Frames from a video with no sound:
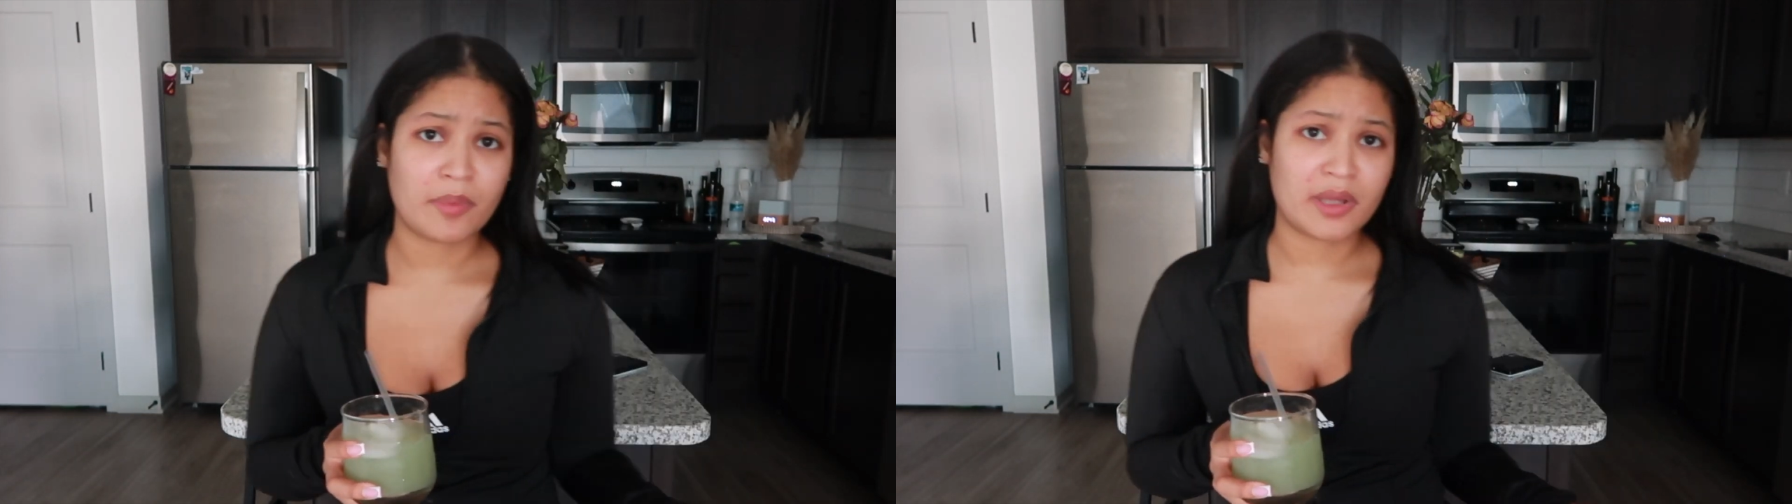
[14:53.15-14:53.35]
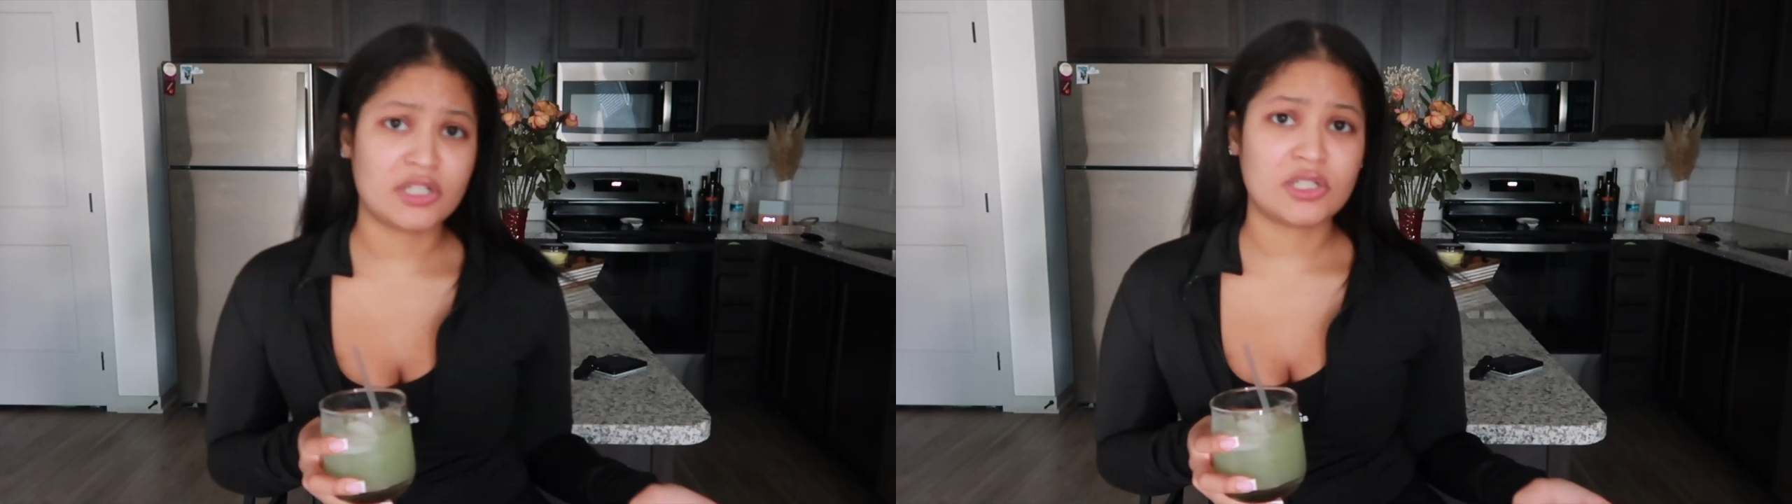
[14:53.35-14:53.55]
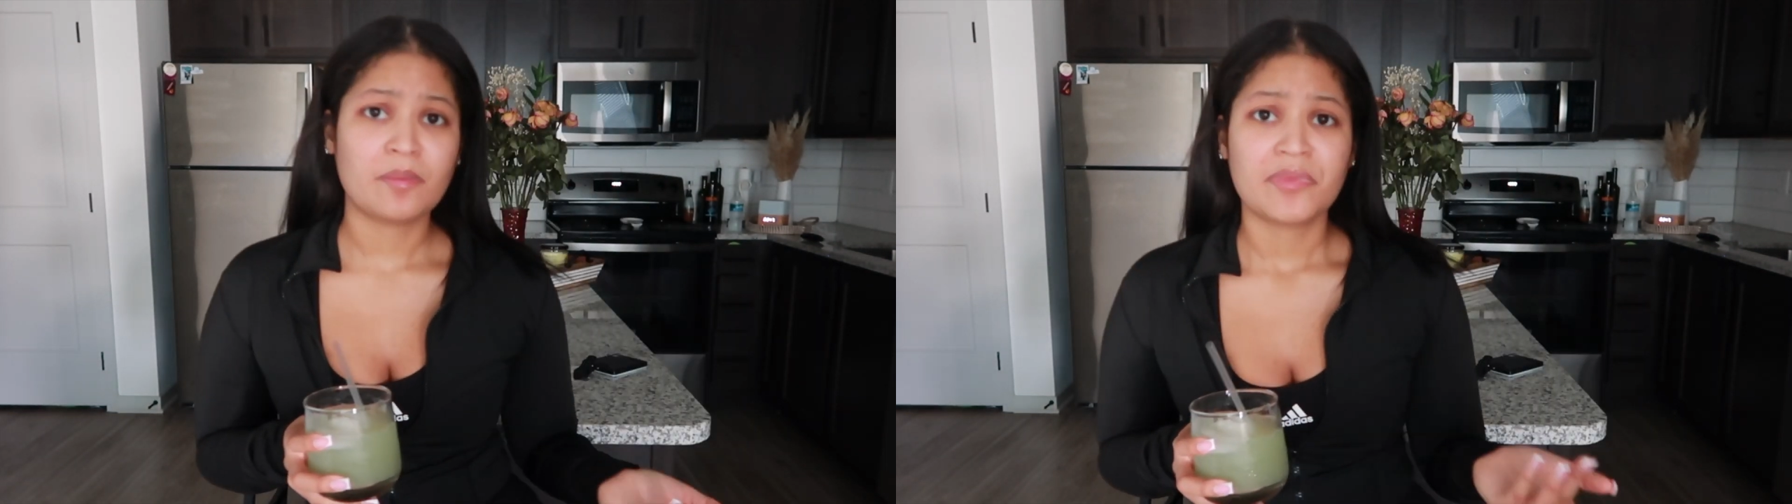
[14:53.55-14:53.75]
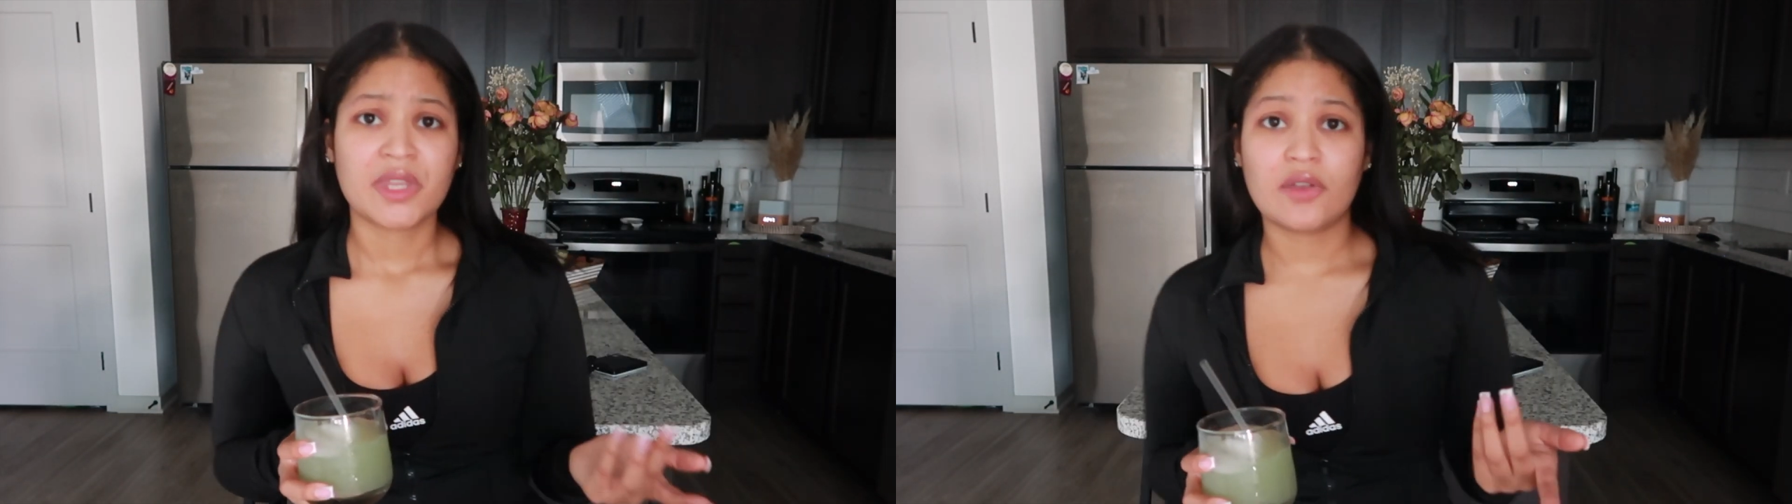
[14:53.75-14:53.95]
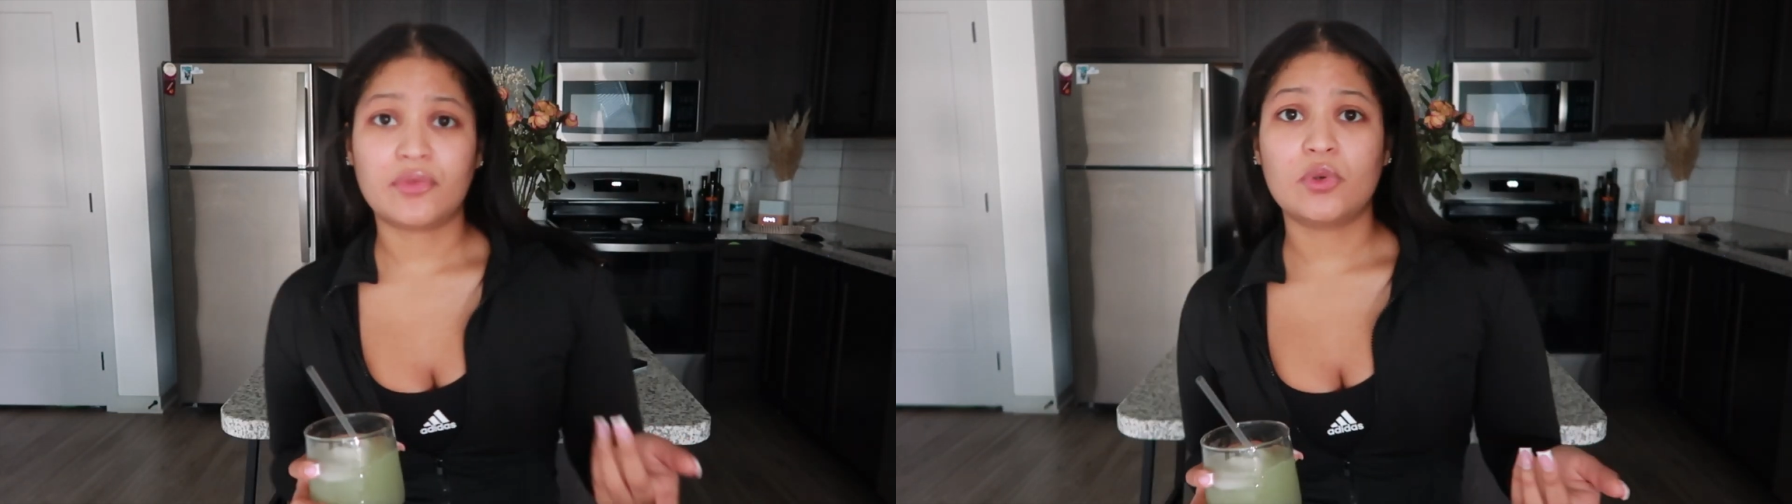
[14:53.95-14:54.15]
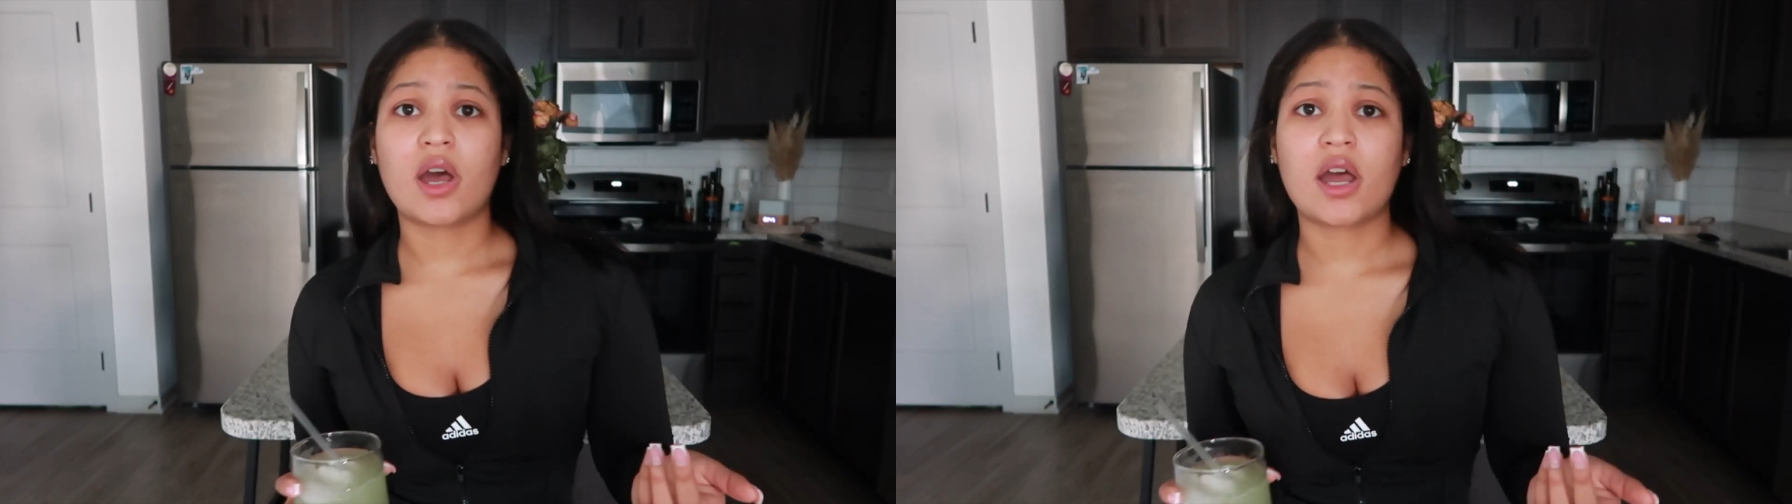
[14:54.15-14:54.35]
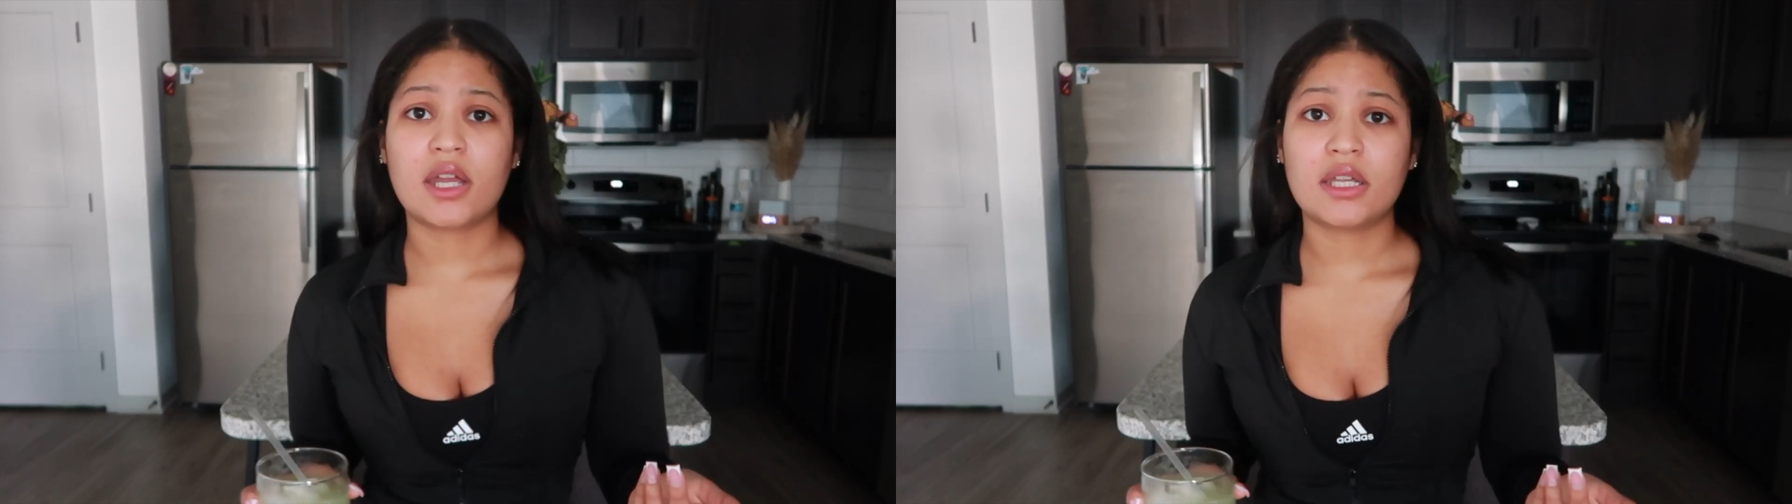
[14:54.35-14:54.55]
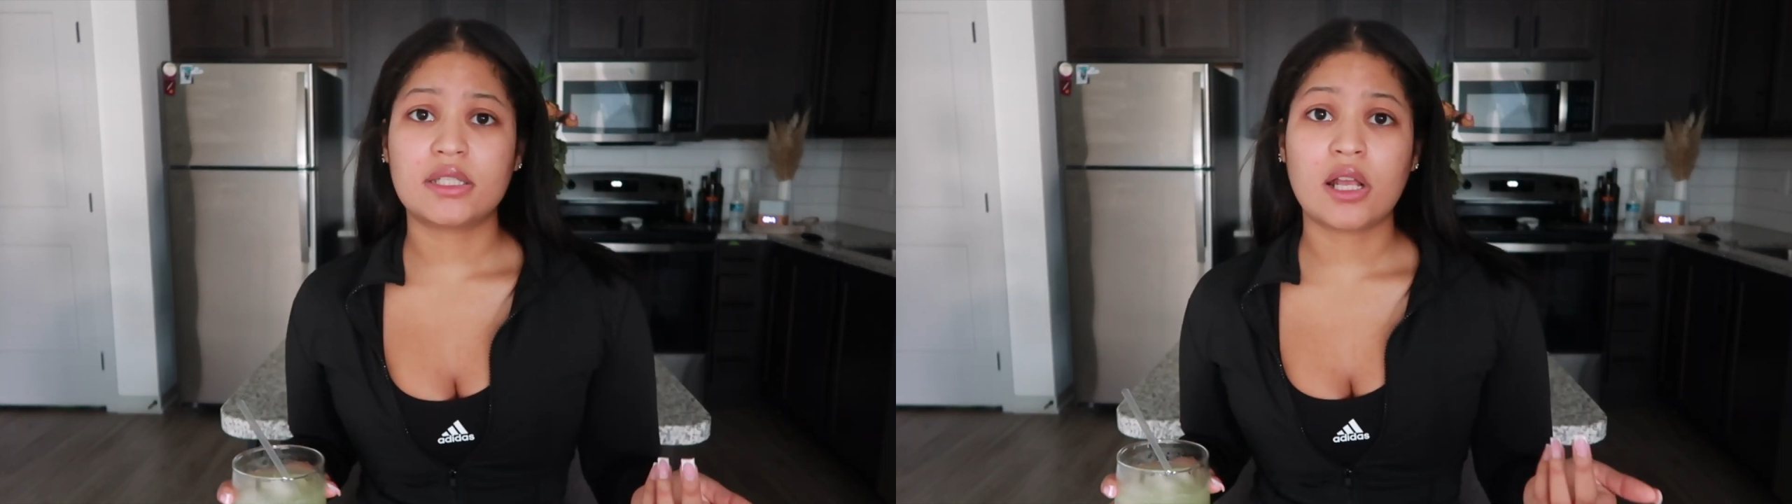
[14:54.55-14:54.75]
bunch. If you
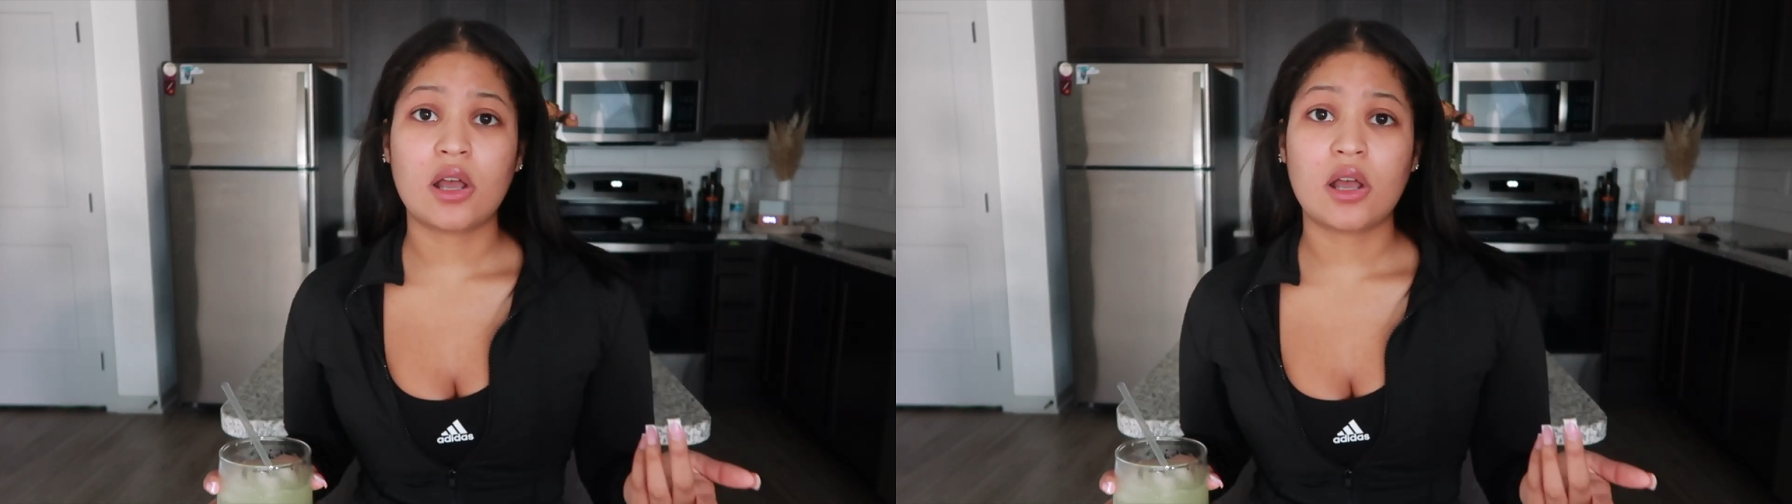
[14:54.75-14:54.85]
guys